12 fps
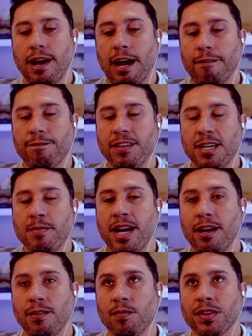a
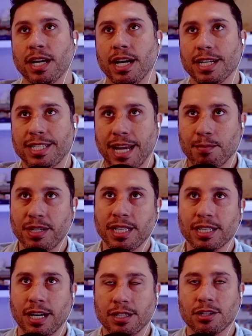female attempting
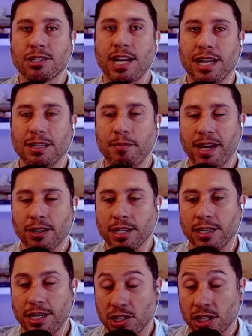to understand the male
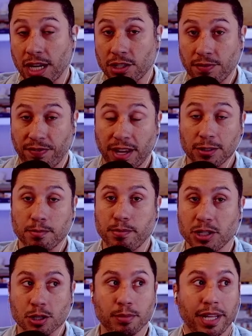condition, and she fails
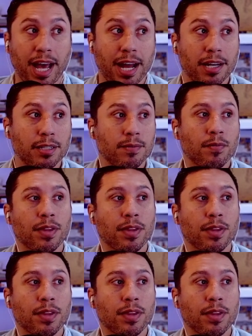miserably at it.